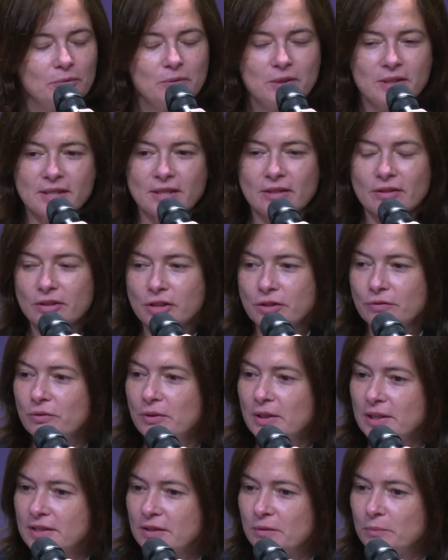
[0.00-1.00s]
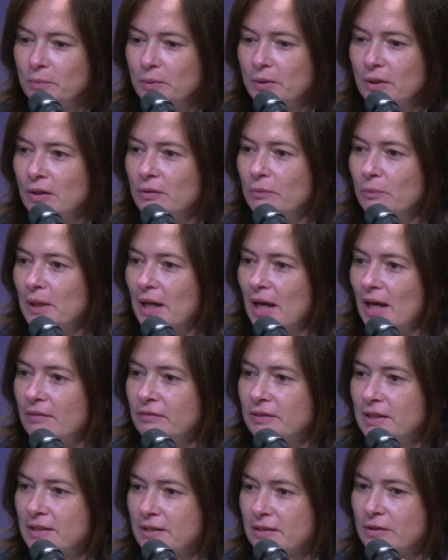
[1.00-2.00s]
research, for example, we
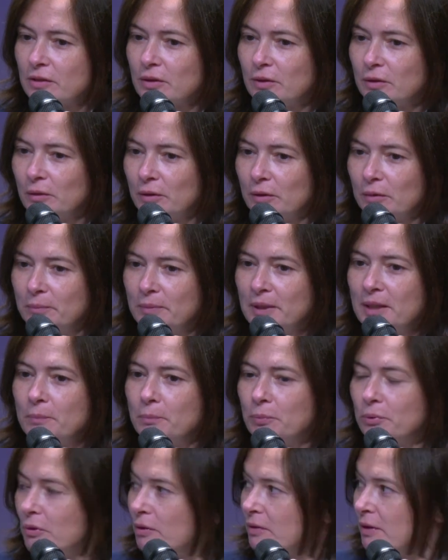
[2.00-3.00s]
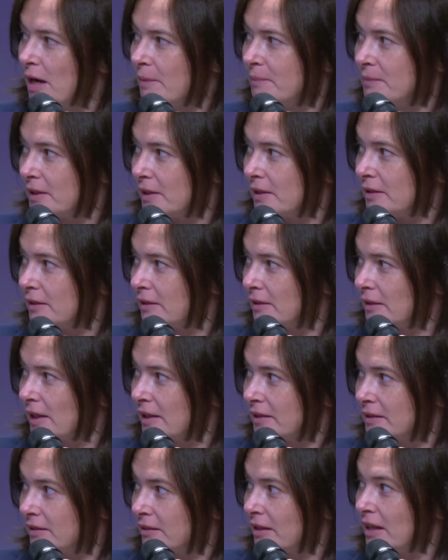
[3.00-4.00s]
have this big program at